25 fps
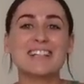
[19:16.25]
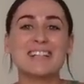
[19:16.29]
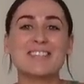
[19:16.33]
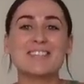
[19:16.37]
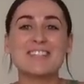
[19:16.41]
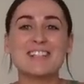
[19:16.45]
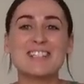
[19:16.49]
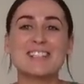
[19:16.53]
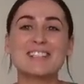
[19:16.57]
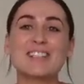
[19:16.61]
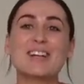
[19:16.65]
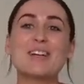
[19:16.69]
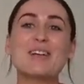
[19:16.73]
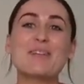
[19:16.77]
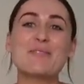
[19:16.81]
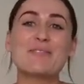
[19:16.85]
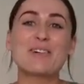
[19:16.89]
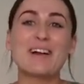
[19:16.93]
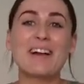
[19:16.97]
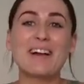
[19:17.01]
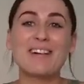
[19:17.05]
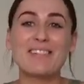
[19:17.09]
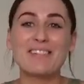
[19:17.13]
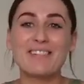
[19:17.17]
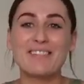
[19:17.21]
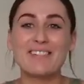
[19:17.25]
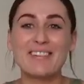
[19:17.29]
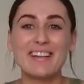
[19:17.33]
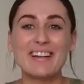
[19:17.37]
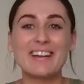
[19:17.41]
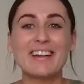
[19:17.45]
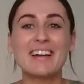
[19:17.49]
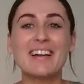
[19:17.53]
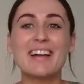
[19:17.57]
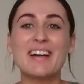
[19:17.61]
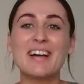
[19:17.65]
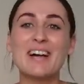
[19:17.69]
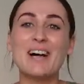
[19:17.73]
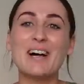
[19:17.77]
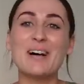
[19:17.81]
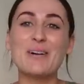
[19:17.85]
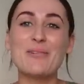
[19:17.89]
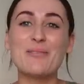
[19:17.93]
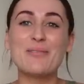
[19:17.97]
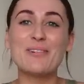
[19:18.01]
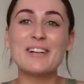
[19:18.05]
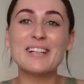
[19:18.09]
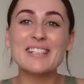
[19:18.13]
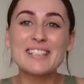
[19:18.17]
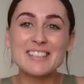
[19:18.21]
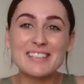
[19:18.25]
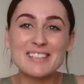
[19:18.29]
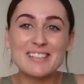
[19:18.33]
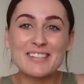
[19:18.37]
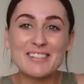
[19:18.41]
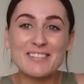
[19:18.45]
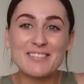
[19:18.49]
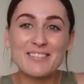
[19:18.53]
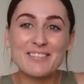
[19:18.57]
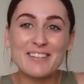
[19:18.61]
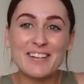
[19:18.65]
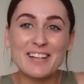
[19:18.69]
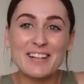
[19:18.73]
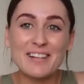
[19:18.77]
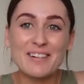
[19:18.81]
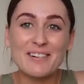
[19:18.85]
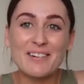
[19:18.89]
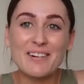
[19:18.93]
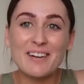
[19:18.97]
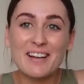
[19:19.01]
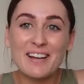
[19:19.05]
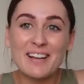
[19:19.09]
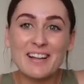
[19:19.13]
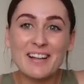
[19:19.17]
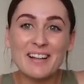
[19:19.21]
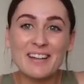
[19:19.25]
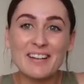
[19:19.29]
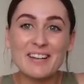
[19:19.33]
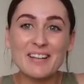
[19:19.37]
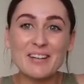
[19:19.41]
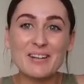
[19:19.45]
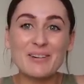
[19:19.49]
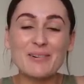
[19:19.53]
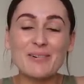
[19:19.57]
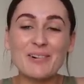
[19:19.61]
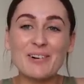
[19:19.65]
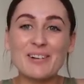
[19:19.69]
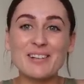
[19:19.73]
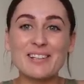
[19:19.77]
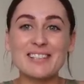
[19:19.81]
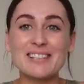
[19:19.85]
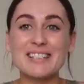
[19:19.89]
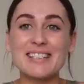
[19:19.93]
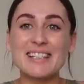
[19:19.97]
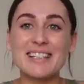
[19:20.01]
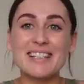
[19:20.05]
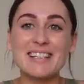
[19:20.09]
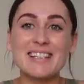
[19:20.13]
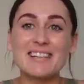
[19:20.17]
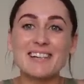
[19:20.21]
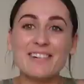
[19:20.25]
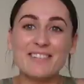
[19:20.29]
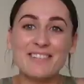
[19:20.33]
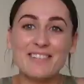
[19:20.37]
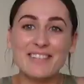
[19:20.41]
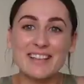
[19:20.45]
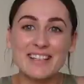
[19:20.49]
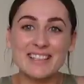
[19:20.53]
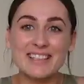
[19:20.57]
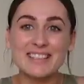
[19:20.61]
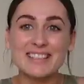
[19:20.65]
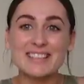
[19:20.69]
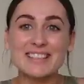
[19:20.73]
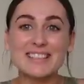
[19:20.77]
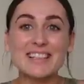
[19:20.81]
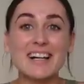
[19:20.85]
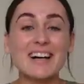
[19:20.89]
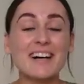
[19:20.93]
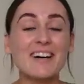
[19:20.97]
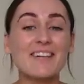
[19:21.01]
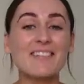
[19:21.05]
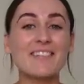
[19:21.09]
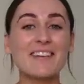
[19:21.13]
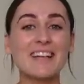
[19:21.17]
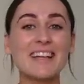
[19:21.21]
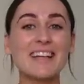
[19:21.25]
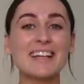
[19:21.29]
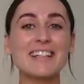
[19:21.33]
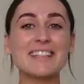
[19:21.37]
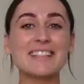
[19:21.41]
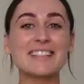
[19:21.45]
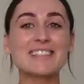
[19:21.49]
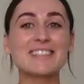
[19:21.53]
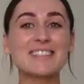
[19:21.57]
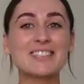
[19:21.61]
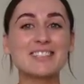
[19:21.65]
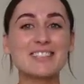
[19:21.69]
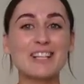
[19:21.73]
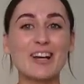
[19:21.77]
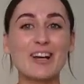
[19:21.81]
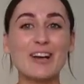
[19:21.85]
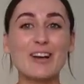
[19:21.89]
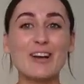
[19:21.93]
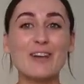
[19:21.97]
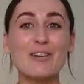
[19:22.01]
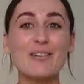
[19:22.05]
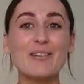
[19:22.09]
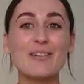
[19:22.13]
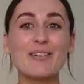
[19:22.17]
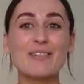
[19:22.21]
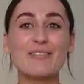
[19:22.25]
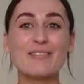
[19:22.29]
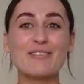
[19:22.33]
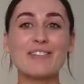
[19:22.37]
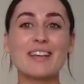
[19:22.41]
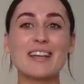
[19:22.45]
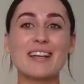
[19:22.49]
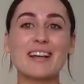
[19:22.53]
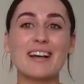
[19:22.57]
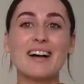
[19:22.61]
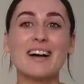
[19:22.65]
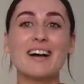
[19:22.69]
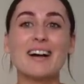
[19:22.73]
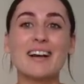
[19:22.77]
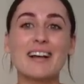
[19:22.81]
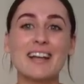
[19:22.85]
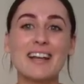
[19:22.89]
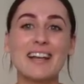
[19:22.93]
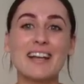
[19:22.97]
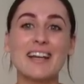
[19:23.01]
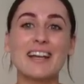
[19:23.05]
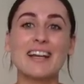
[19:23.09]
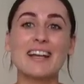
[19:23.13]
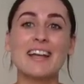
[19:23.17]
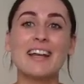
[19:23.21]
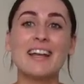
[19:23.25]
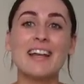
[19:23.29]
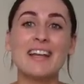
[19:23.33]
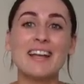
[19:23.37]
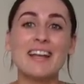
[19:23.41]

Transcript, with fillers: I'm so proud of it. I wish you could feel the quality of this stuff. It is so figure hugging.